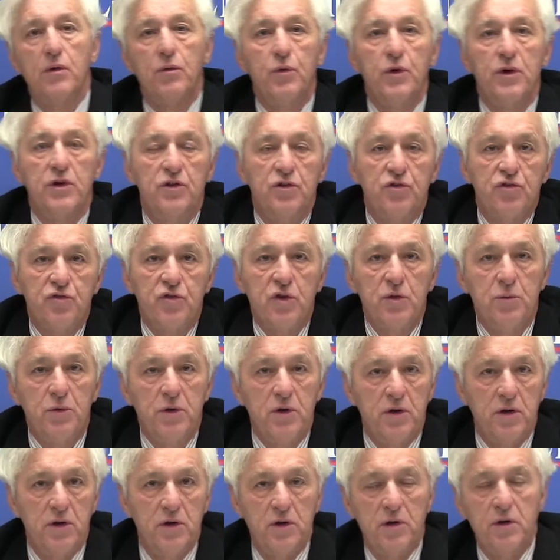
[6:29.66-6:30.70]
we
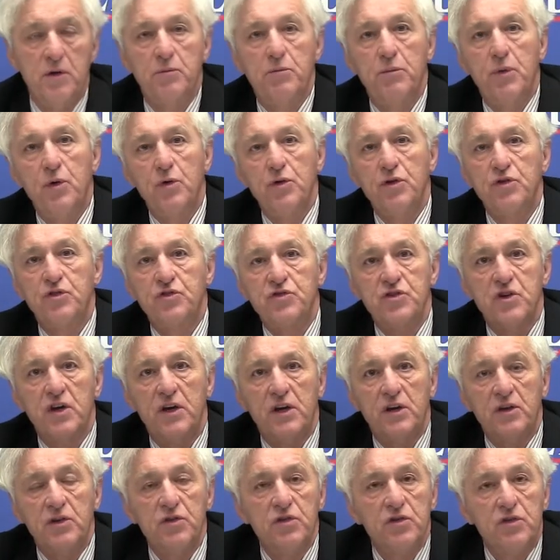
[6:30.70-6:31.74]
distributed bonus
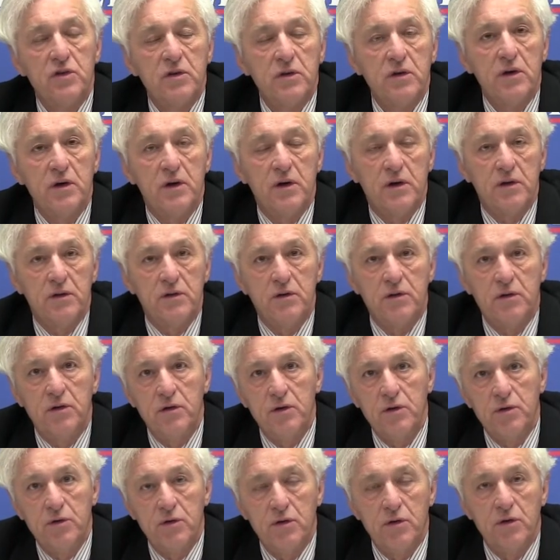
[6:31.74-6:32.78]
checks
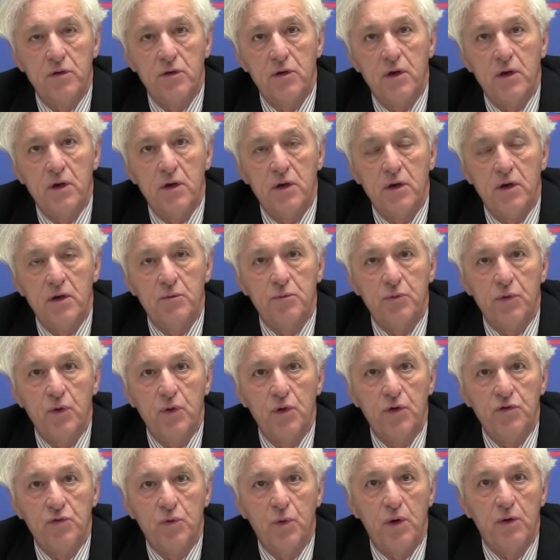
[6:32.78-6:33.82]
to
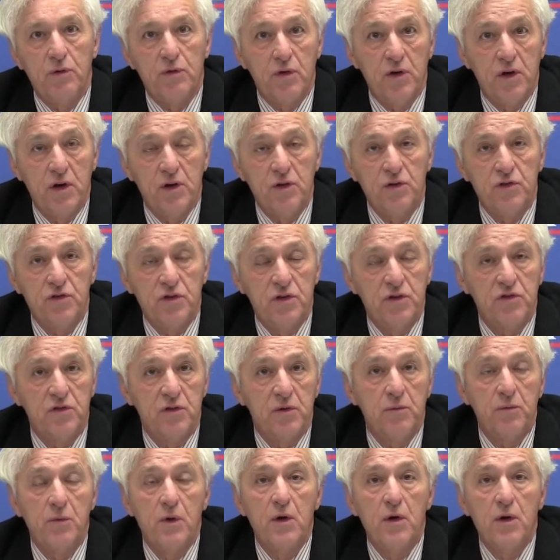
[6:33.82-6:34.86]
employees of White Bear Health
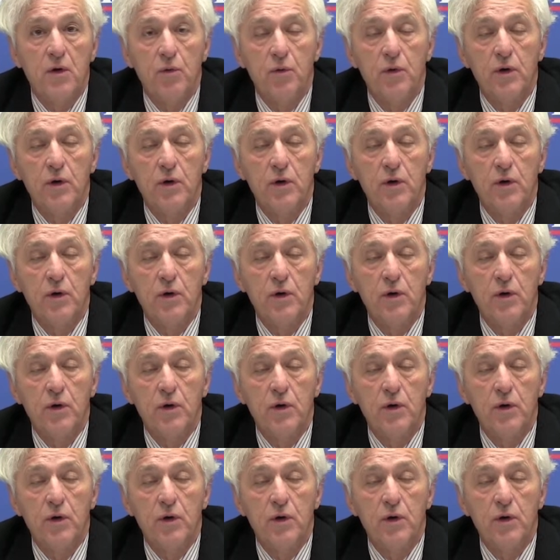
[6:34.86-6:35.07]
System.